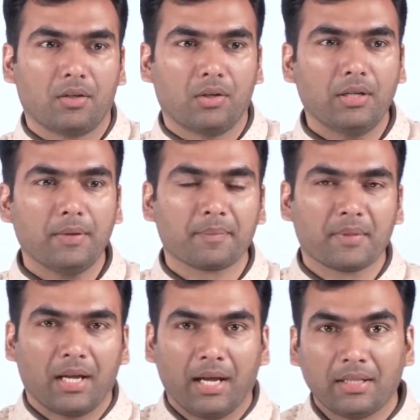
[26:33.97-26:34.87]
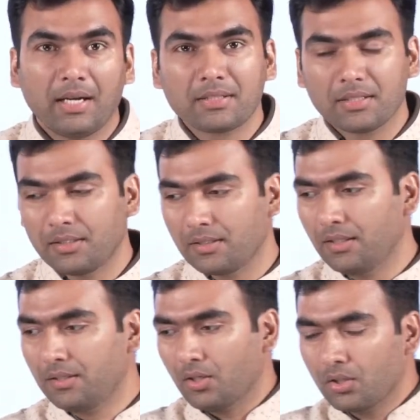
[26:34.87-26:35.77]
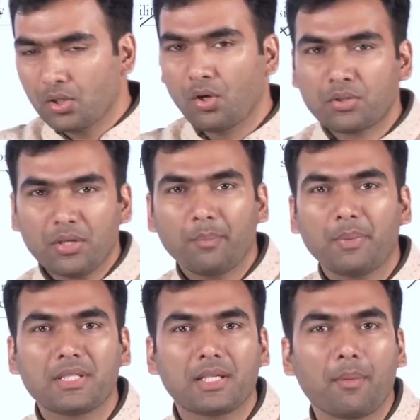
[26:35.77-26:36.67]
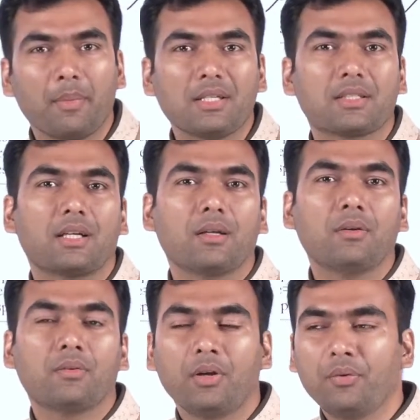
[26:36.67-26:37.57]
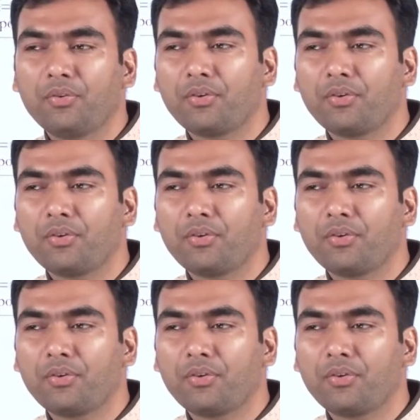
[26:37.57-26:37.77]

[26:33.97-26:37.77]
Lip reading: Okay, and that's it also implicitly means that if